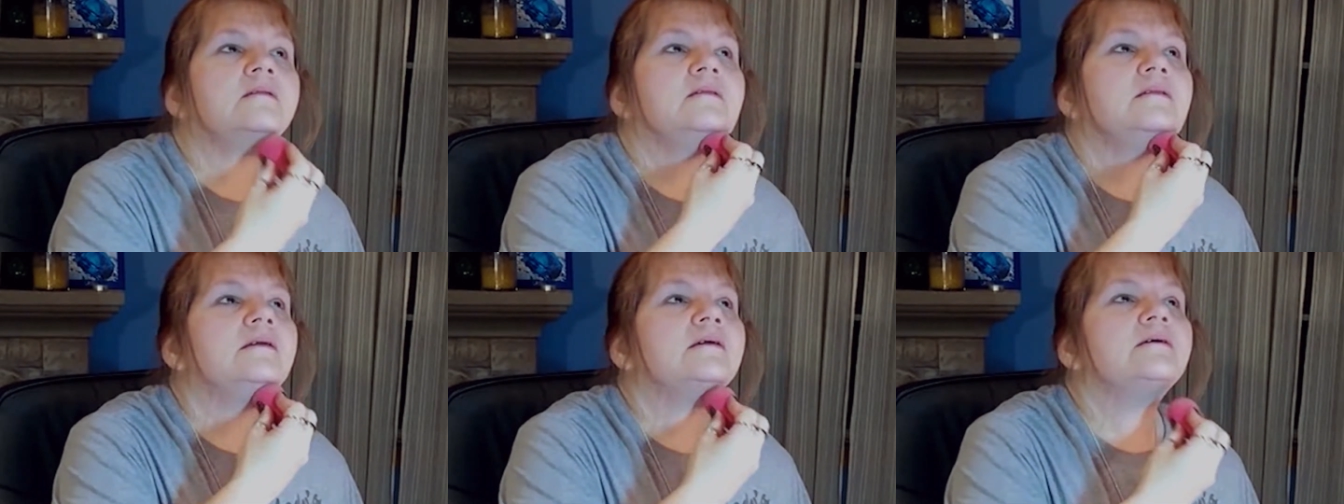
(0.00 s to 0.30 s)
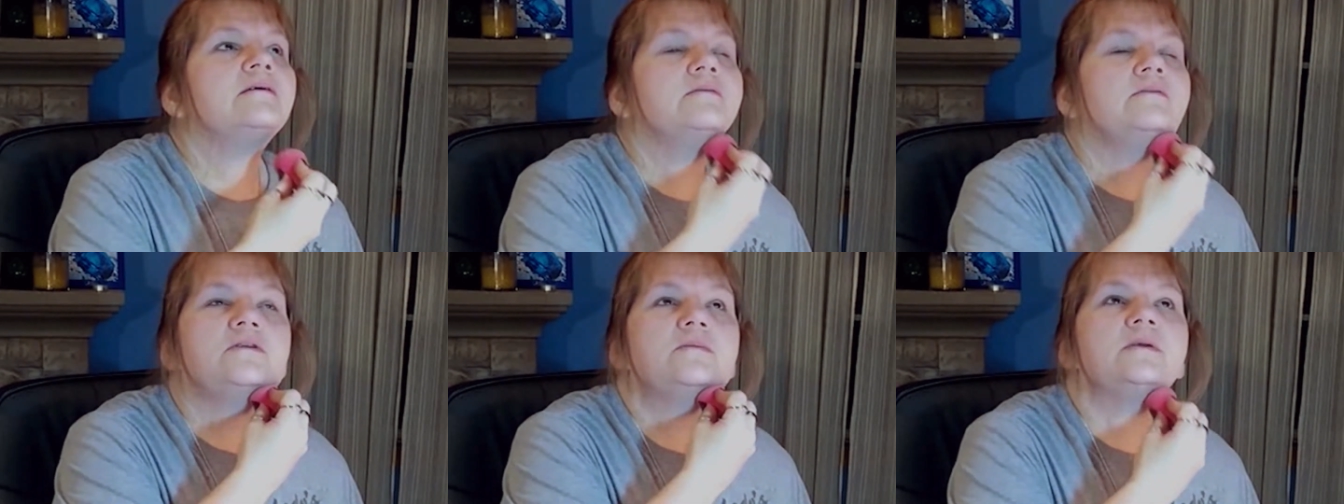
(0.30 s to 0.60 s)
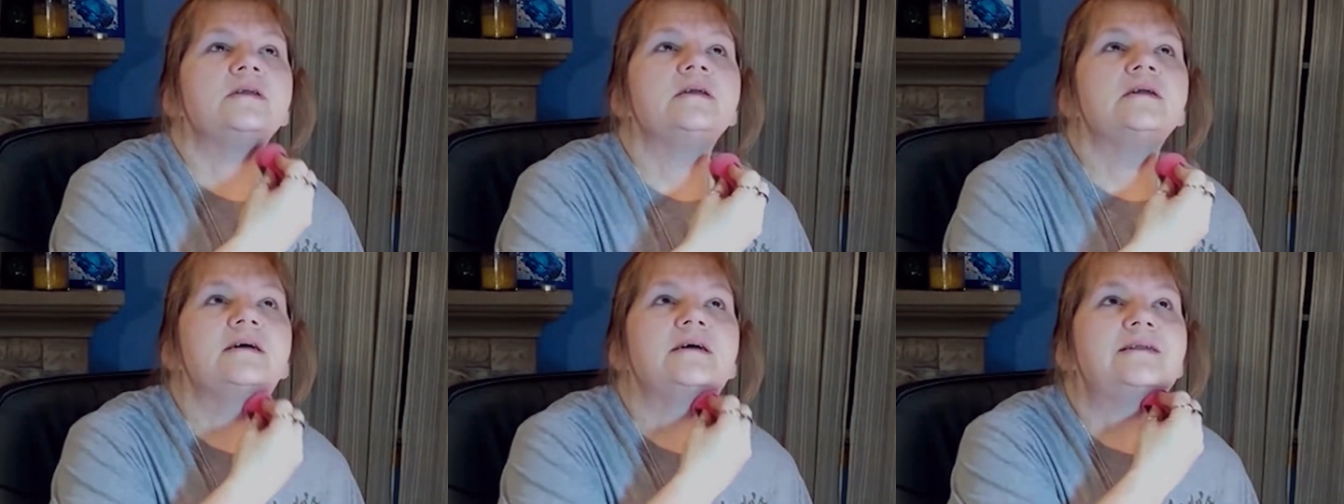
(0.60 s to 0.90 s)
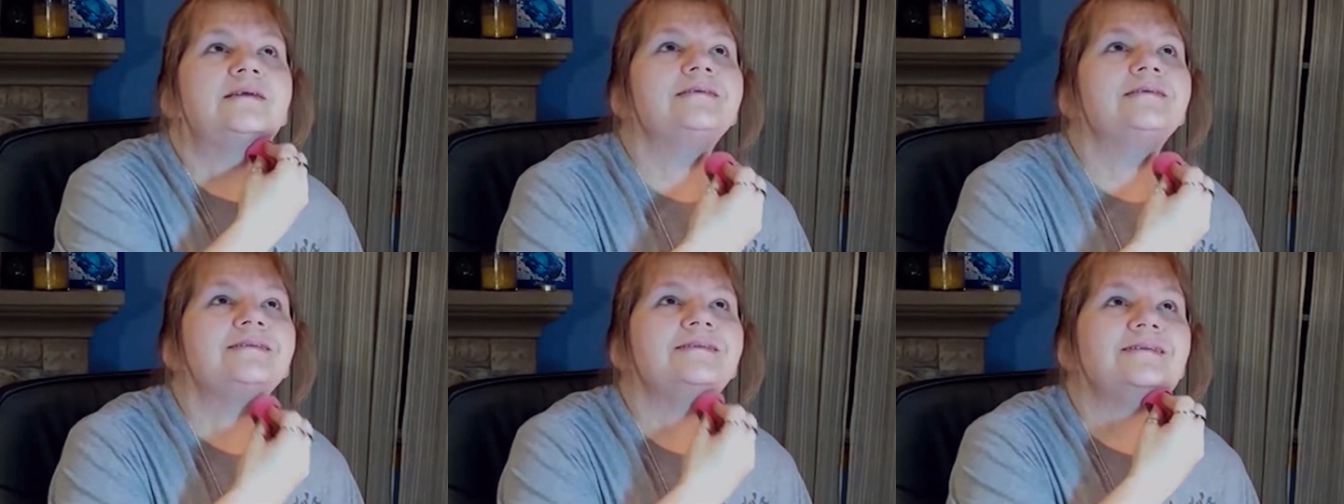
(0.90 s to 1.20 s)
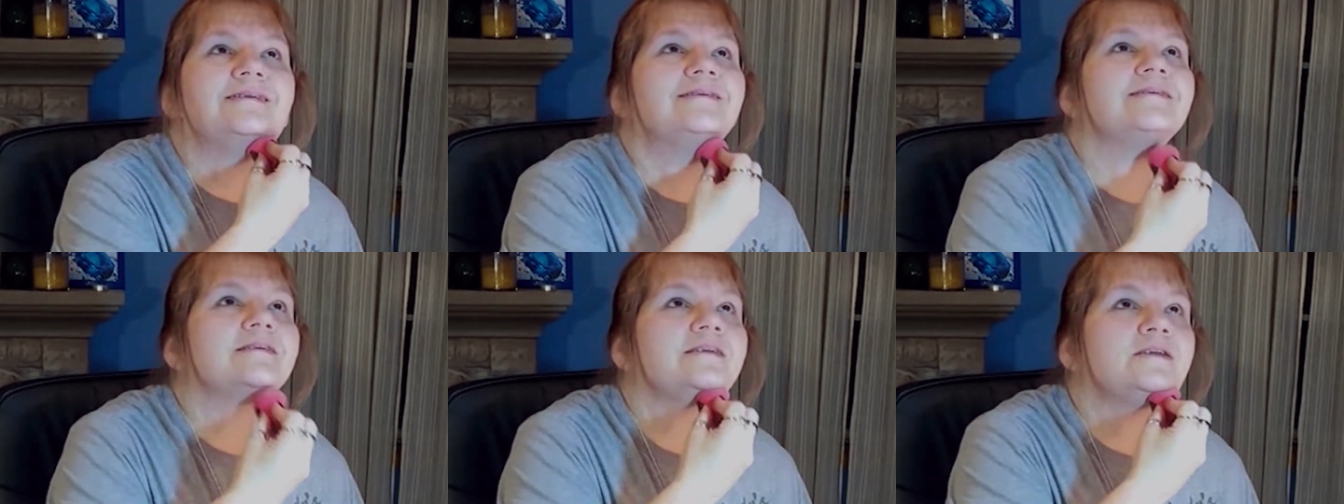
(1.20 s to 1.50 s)
Now, to be honest,
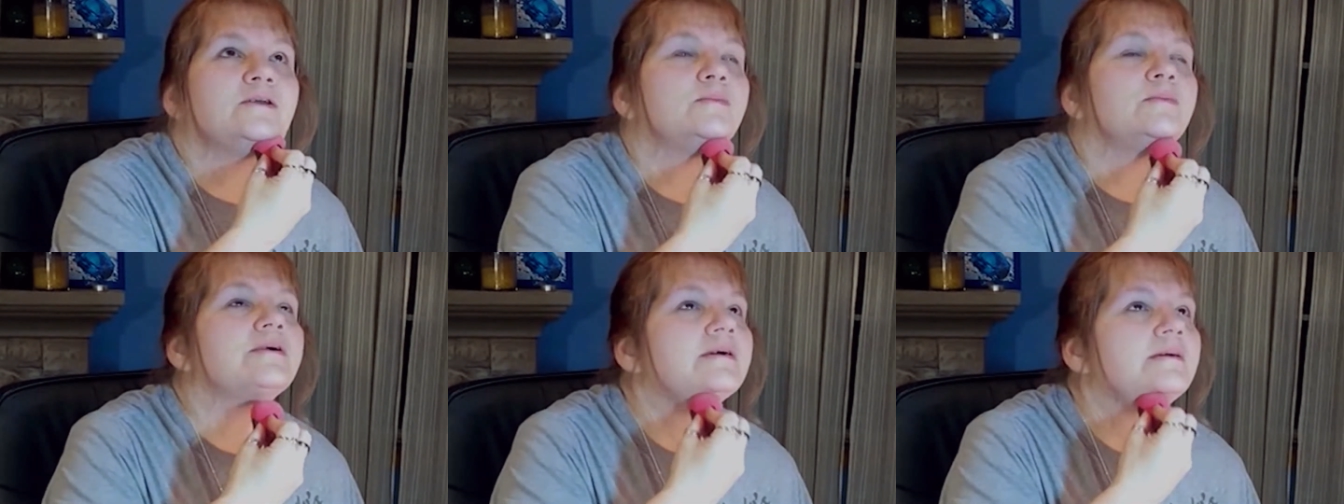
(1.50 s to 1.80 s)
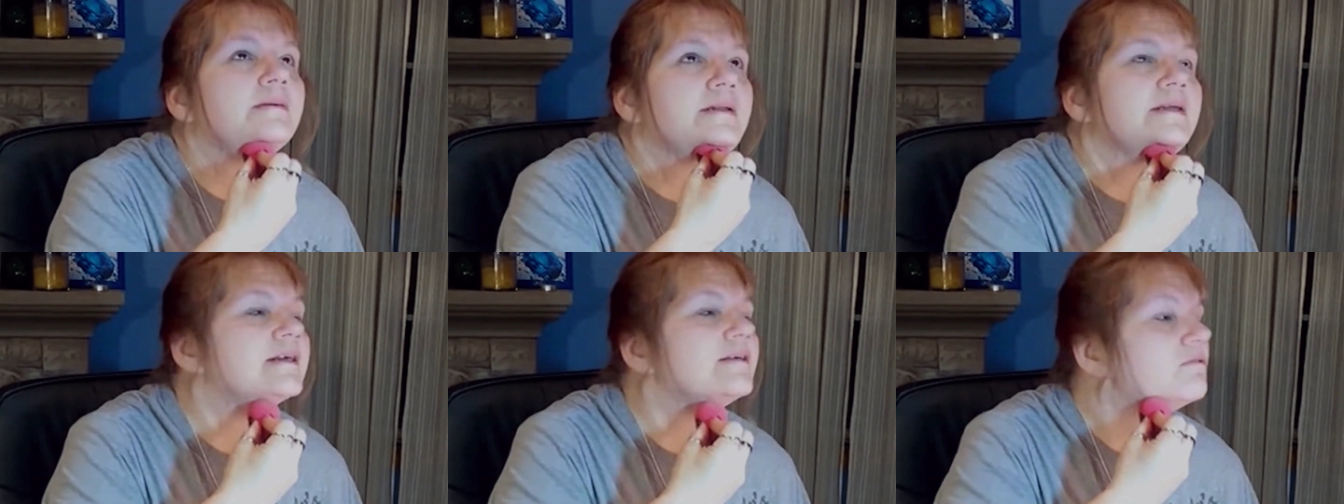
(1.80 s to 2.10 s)
you probably